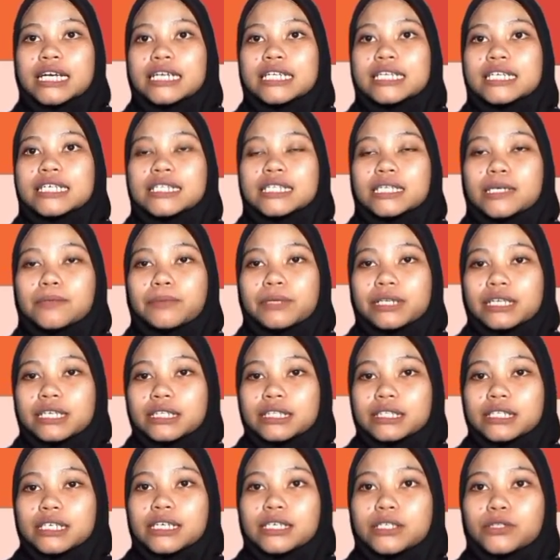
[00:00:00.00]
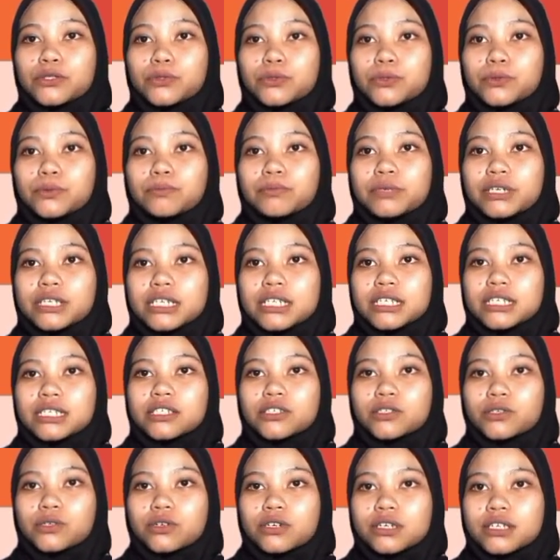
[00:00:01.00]
This ability to
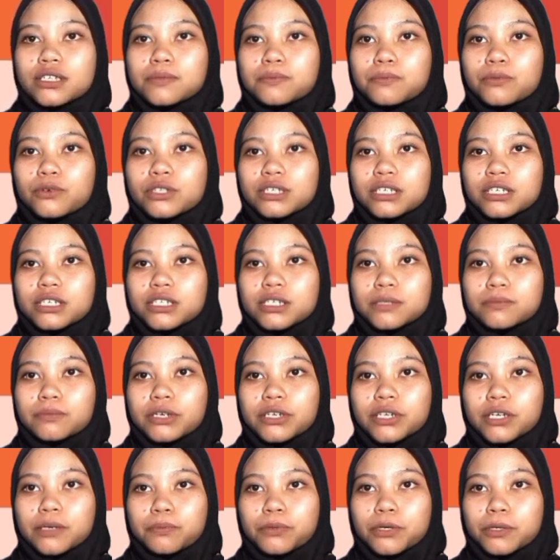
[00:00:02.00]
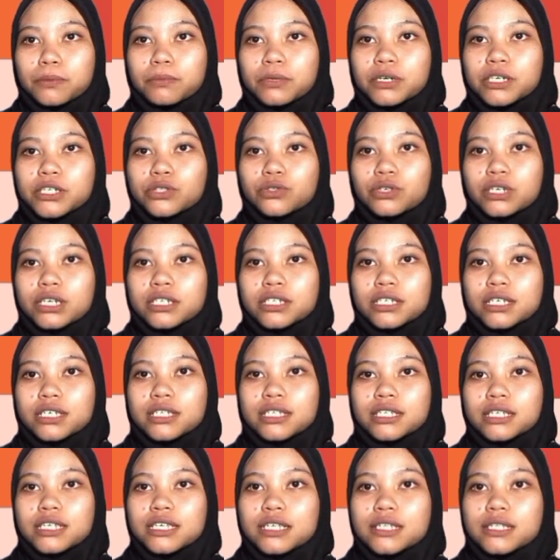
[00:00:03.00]
manage cost positions Media Prima to
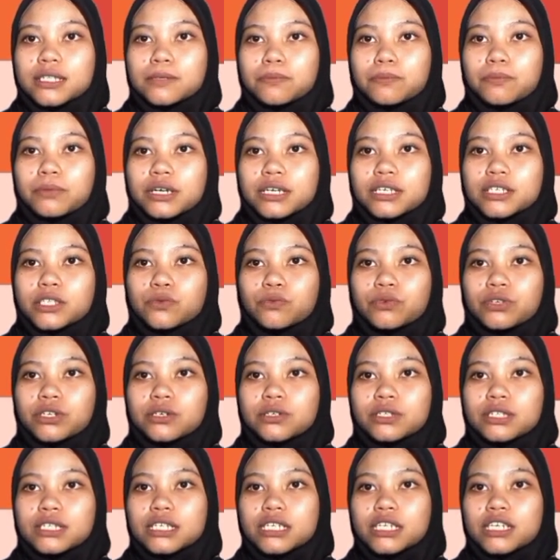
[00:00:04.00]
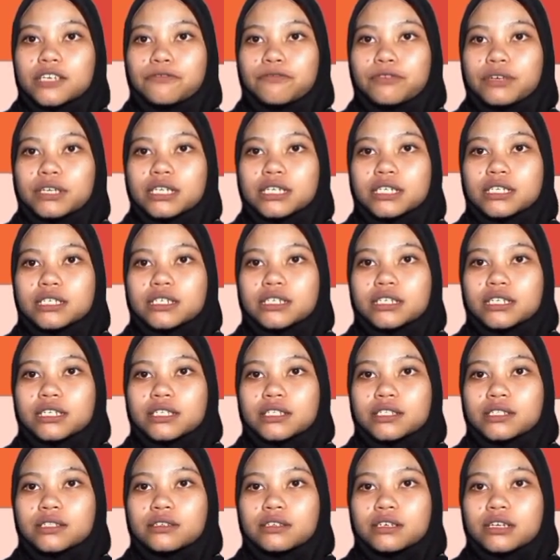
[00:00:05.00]
adjust its supplies without significant
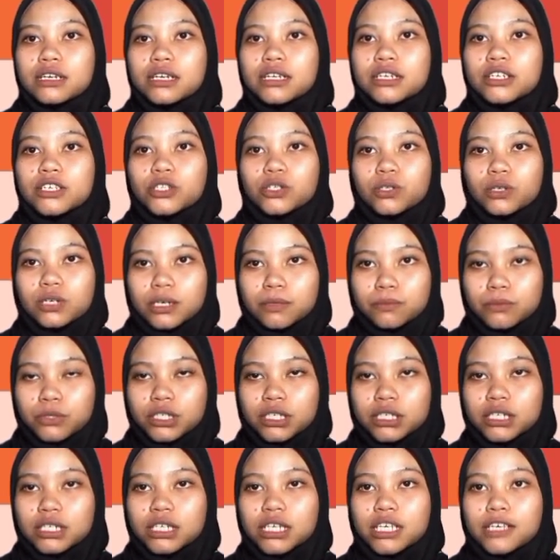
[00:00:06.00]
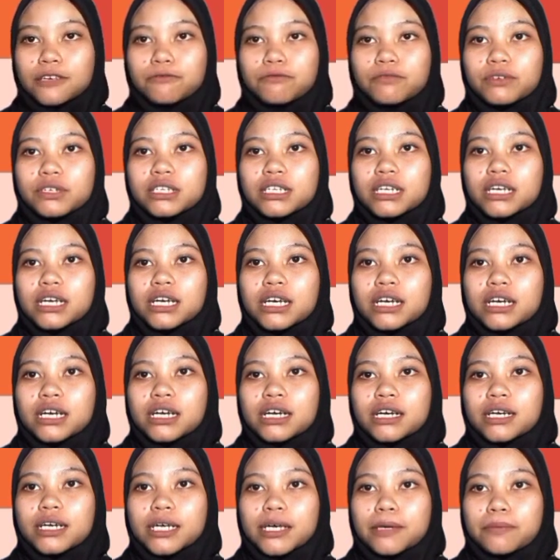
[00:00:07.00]
disruption even
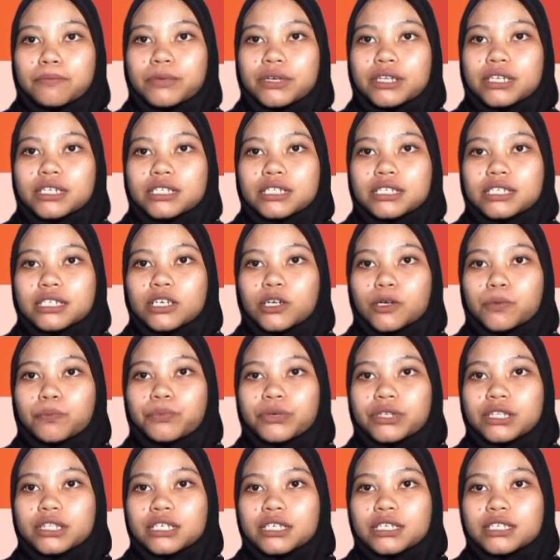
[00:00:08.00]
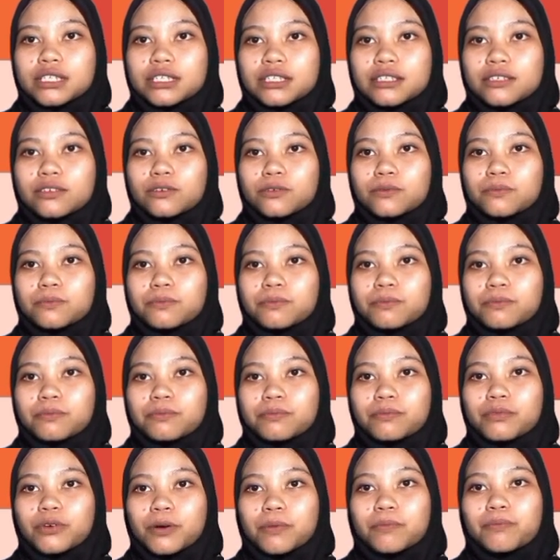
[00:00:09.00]
amid the
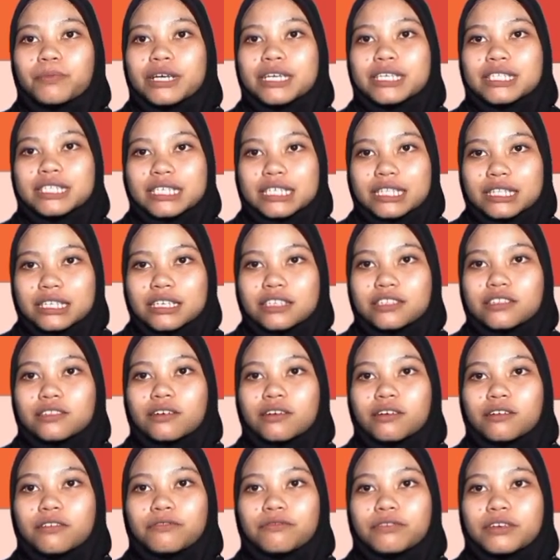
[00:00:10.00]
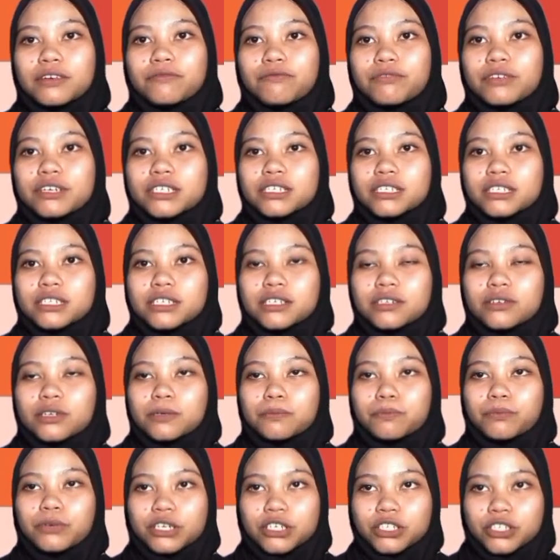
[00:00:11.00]
complexities of
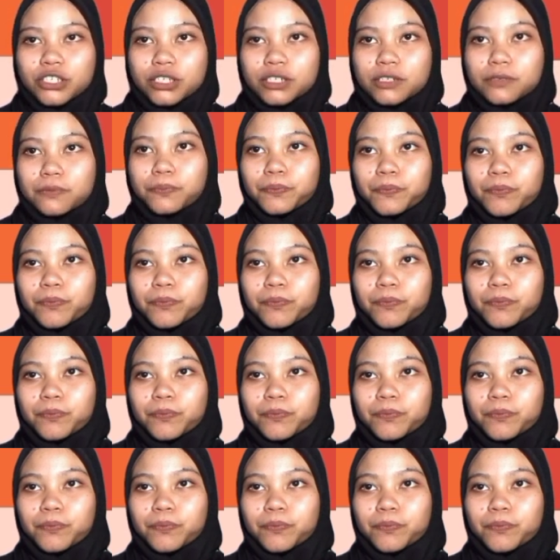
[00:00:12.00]
inflationary pressure.